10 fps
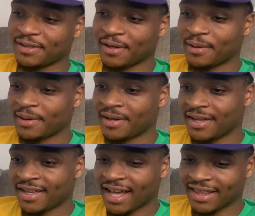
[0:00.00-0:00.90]
So
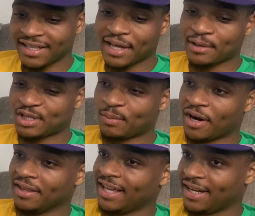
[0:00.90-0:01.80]
I think that was smart.